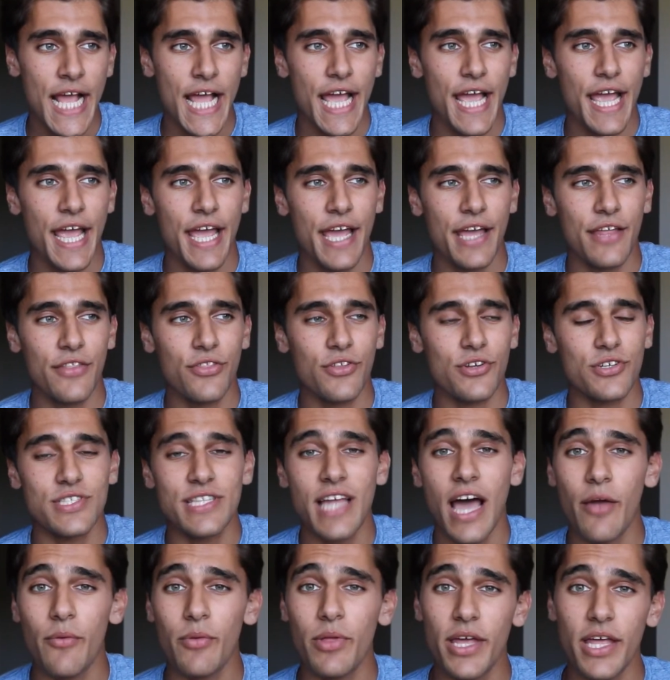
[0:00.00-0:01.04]
and there's
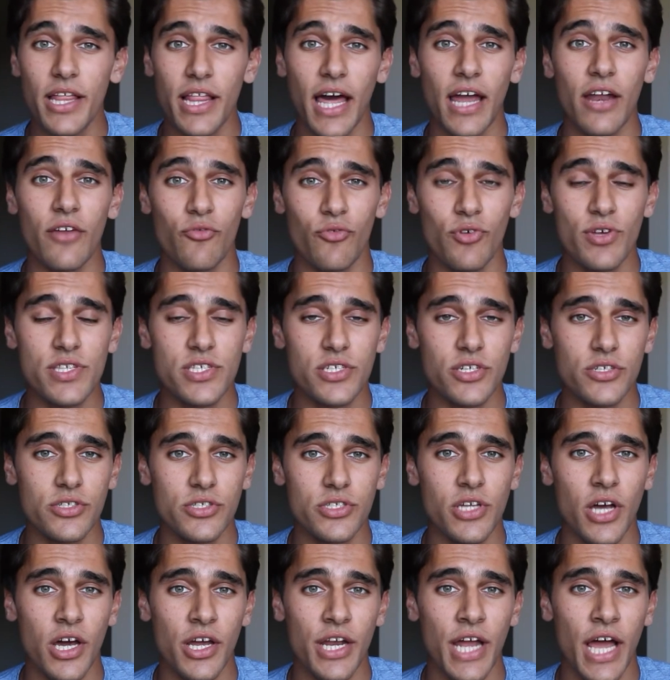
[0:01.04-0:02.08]
not really a lot of research
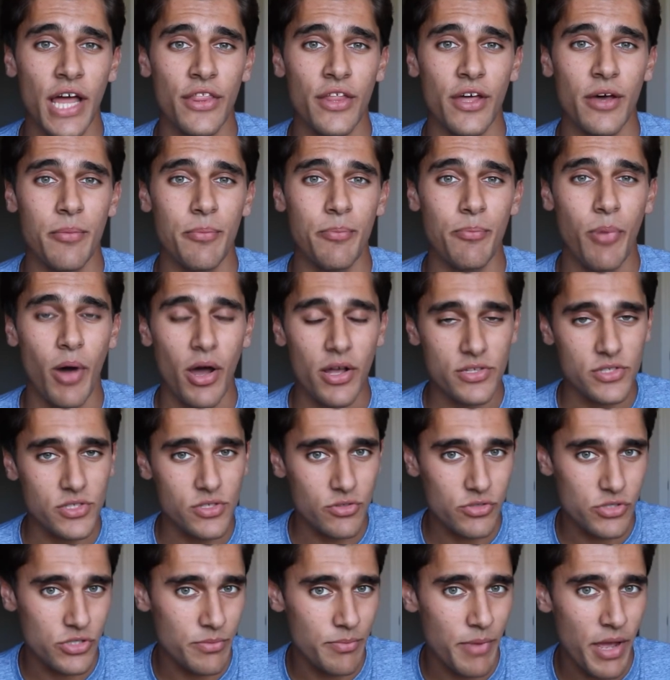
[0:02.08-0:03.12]
done on the button
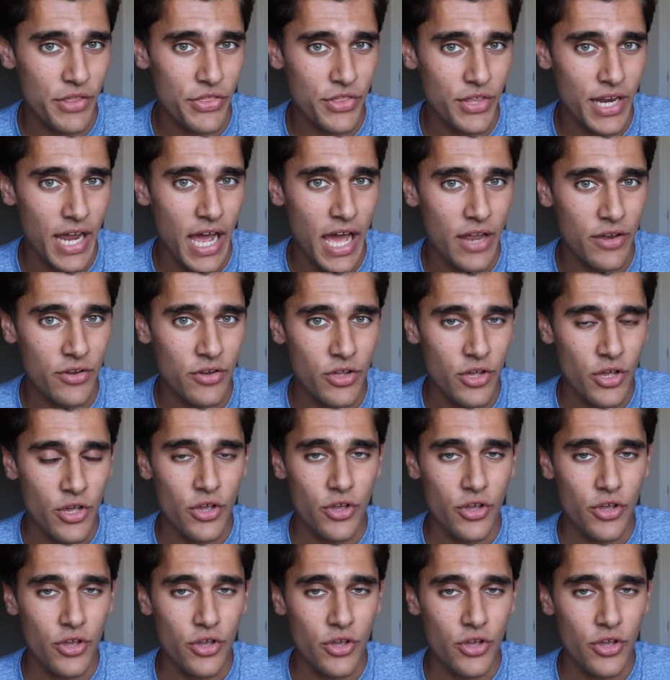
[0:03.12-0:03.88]
suture method on